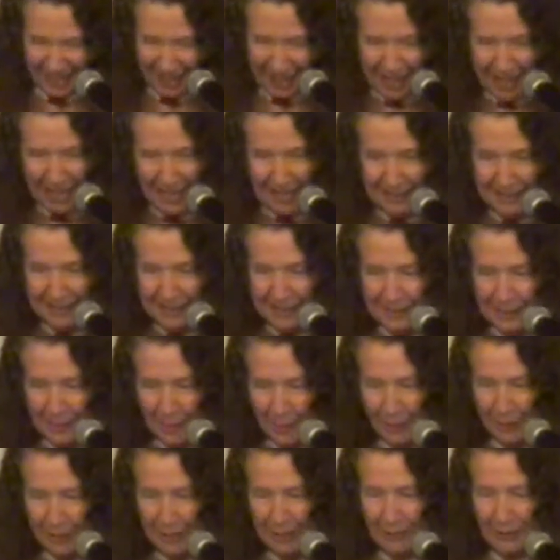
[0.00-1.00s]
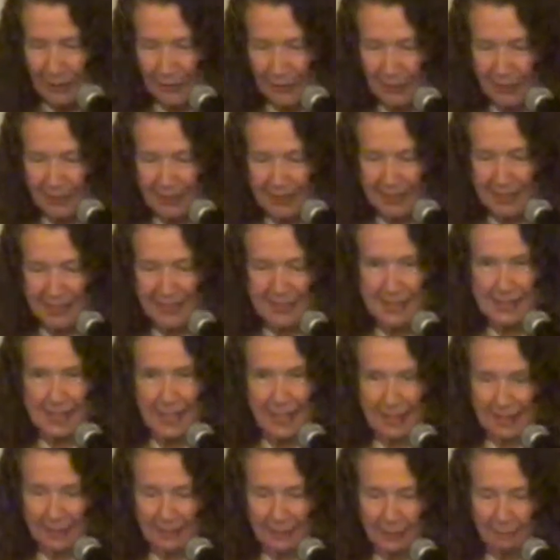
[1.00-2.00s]
And so here the kids
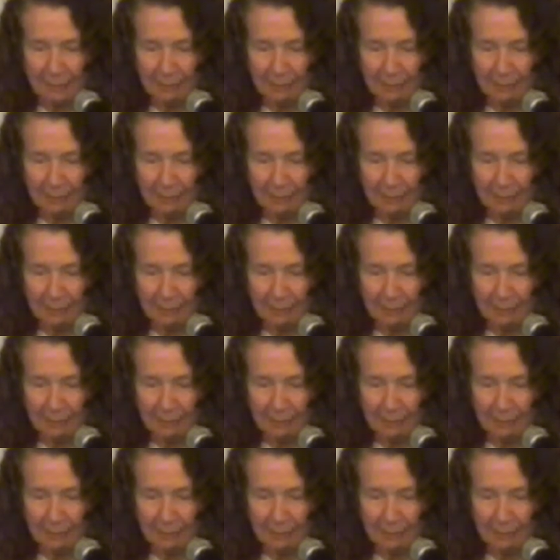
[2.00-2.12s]
taking the